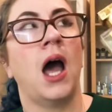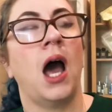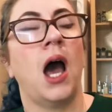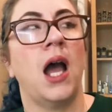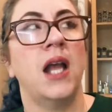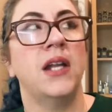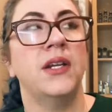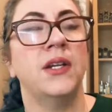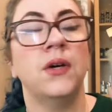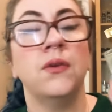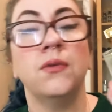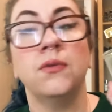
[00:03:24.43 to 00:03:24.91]

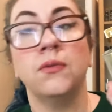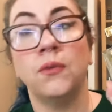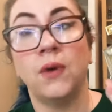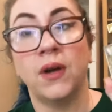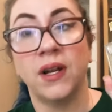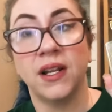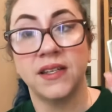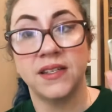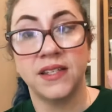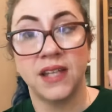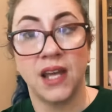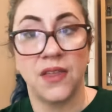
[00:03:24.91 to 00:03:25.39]
I don't
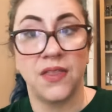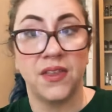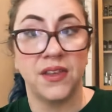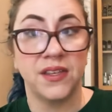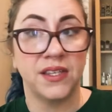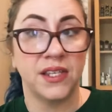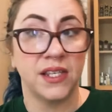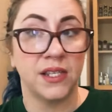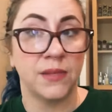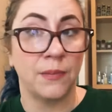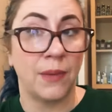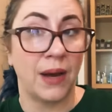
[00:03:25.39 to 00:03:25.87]
want to say
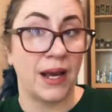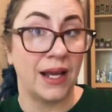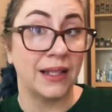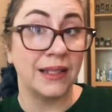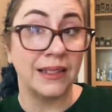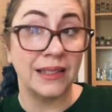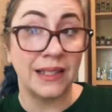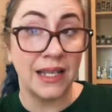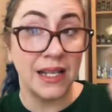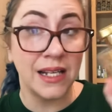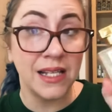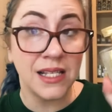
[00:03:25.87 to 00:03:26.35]
this is my
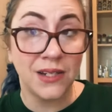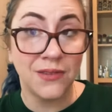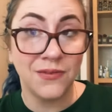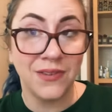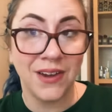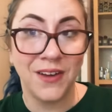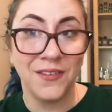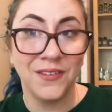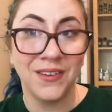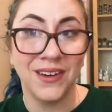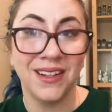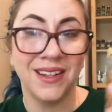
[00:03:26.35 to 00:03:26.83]
least
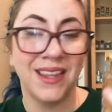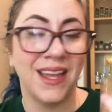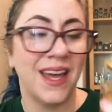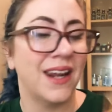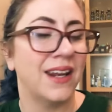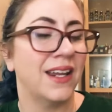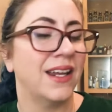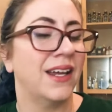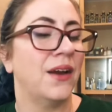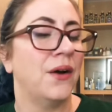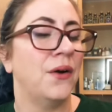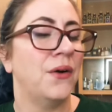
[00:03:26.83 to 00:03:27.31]
favorite that
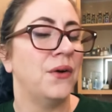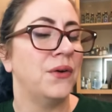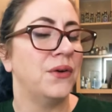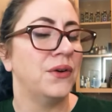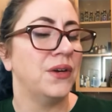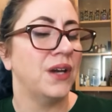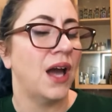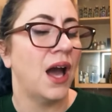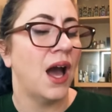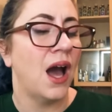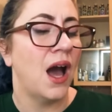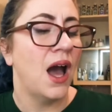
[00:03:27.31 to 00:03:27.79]
I
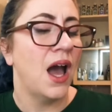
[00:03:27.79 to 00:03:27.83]
own.